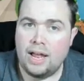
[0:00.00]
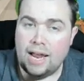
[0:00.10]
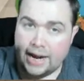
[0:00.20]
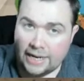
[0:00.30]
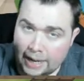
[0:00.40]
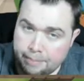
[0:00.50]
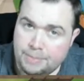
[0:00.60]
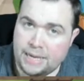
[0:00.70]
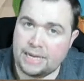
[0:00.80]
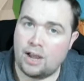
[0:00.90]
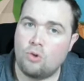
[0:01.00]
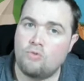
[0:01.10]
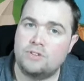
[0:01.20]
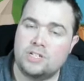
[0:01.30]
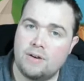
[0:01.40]
and get big
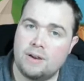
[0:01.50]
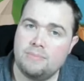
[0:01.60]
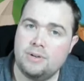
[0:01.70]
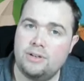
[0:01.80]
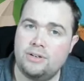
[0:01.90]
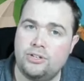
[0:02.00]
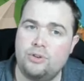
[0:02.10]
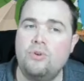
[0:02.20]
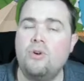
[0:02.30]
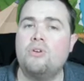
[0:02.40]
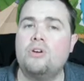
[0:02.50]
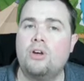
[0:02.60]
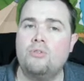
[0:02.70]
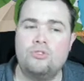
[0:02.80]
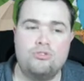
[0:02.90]
over time. Do not
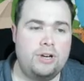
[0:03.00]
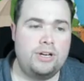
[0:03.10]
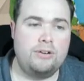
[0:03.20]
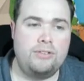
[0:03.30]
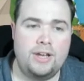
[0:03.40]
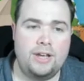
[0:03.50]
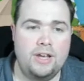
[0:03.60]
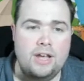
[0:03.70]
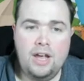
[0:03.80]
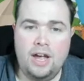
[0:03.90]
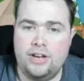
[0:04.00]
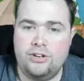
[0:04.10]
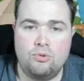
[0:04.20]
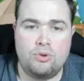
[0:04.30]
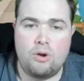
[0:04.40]
go straight on there and
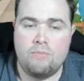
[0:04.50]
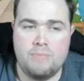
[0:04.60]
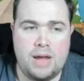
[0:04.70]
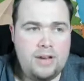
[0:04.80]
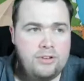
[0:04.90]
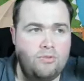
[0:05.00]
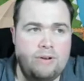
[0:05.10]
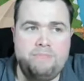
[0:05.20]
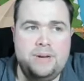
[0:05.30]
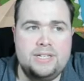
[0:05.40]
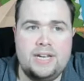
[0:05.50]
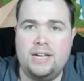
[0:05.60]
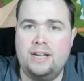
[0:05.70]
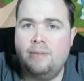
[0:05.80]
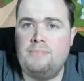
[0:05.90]
you'll go mad. You'll have bits
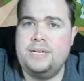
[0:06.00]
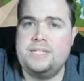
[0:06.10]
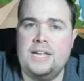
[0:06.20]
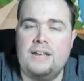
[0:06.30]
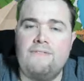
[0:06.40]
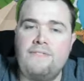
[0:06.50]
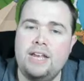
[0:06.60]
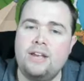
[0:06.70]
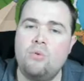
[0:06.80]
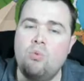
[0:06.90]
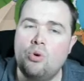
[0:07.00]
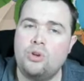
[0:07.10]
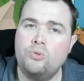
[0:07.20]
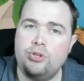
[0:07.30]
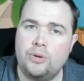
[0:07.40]
here and bits there. Think what
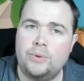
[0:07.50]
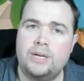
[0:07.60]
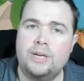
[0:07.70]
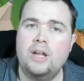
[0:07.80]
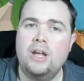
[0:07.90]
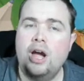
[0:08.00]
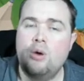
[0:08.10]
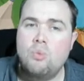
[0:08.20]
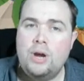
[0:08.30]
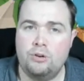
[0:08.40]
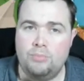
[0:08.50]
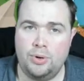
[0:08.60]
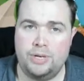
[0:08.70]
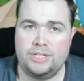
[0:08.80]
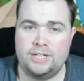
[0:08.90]
you're doing and where you're
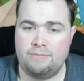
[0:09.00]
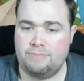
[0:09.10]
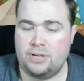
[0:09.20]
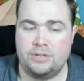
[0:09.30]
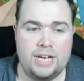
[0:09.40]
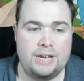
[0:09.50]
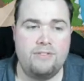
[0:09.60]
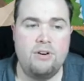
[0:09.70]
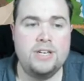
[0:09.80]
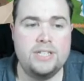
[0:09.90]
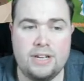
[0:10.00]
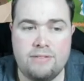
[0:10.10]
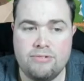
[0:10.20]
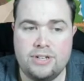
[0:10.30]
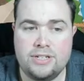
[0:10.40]
putting stuff, because if I say,
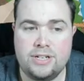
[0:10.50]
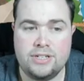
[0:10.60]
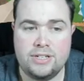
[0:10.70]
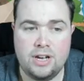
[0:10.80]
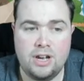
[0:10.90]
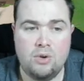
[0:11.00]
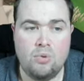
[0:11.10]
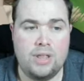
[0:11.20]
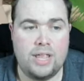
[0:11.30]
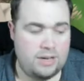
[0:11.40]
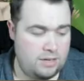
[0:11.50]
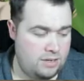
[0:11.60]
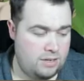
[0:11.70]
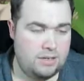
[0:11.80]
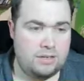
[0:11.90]
for instance, where
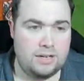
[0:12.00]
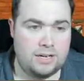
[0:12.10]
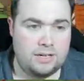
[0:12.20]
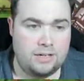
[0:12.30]
that